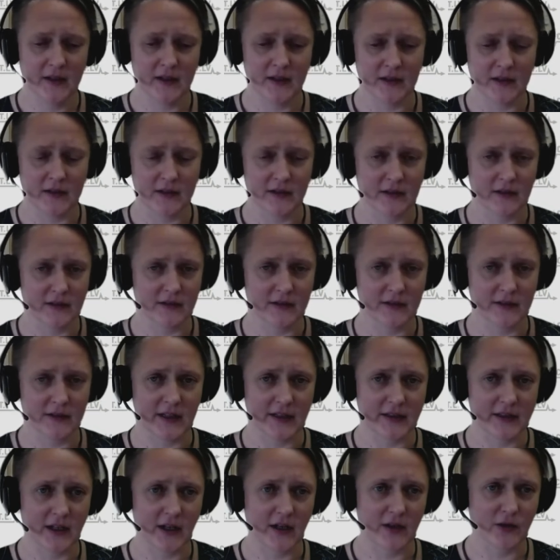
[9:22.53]

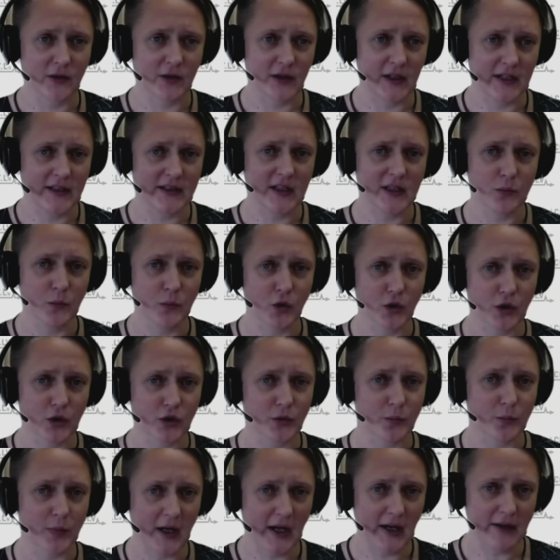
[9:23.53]
that are related more
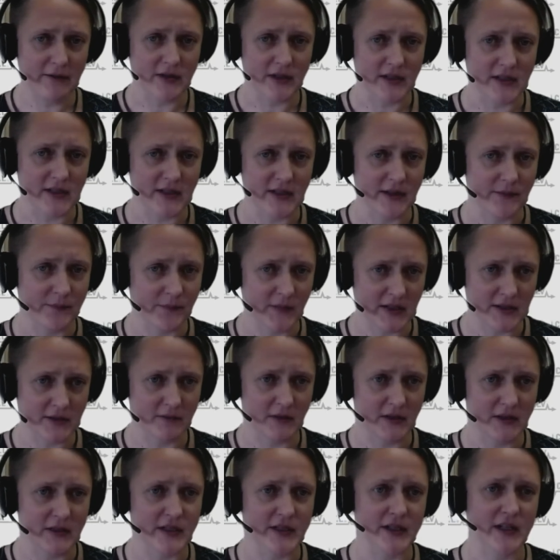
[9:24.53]
to privacy, as
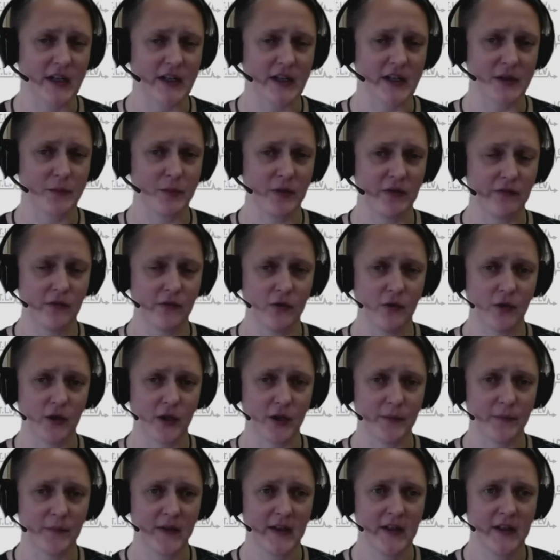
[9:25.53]
we discussed
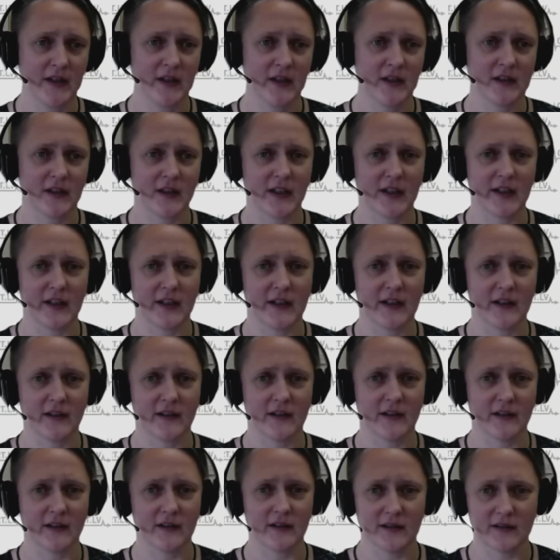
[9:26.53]
before, like
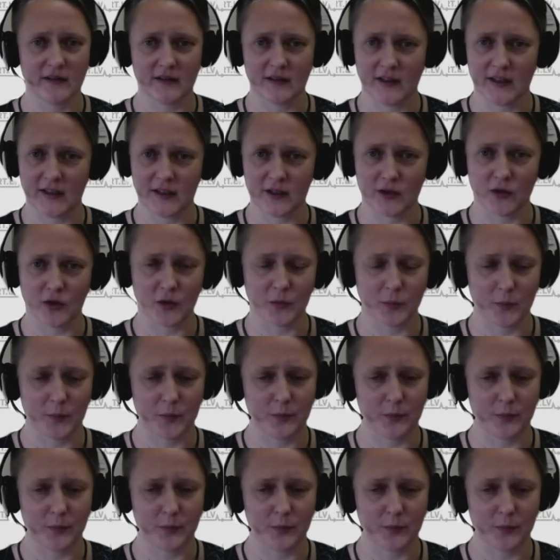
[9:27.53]
your